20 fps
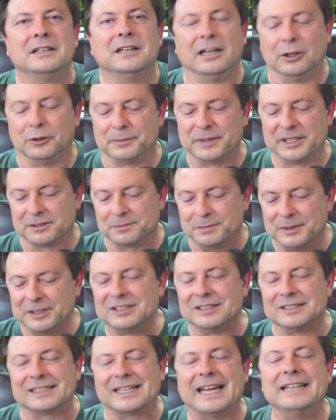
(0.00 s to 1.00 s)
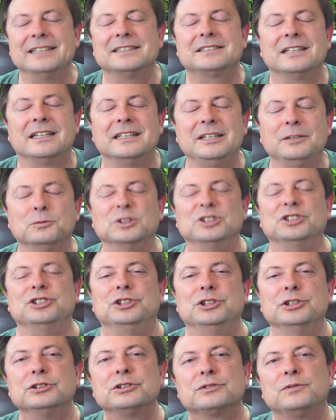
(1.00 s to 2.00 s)
I hope this business case study was
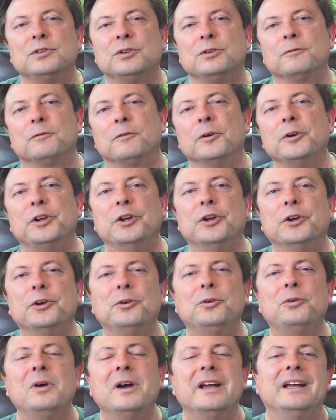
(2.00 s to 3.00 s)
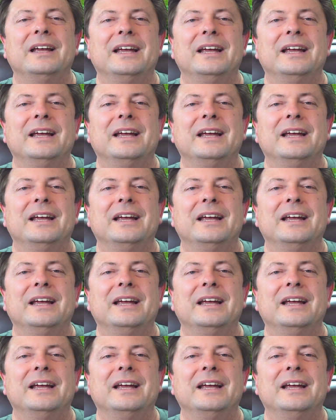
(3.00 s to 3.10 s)
useful for you,